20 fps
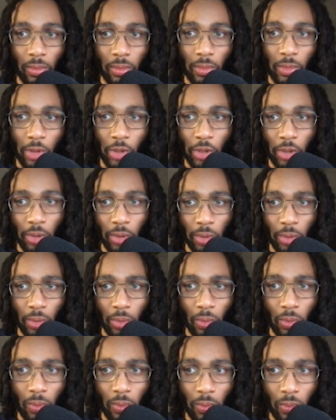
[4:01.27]

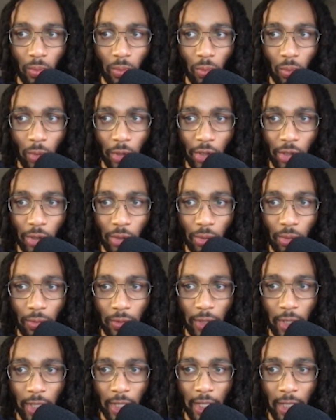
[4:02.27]
So once you've
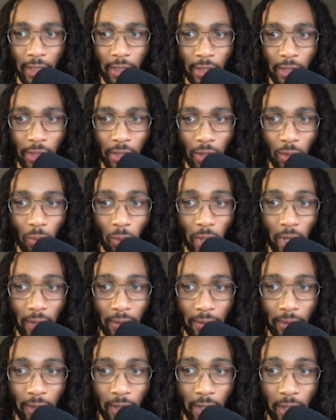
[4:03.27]
connected to the
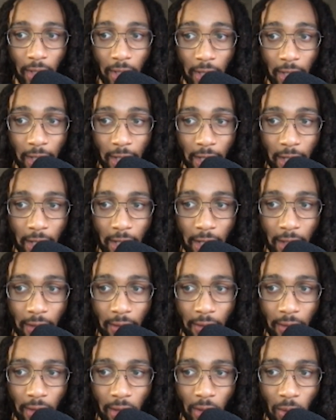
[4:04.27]
Wi-Fi, like I have,
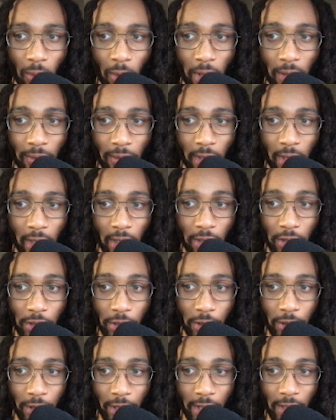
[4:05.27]
the Wi-Fi looks
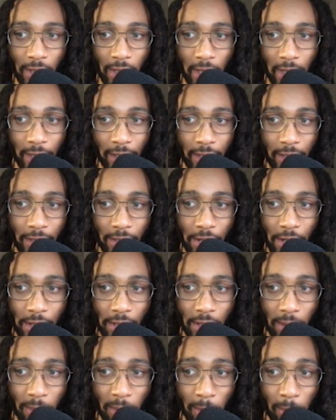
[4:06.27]
crazy like this, has
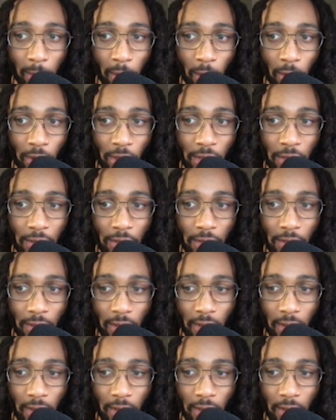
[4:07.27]
some emojis.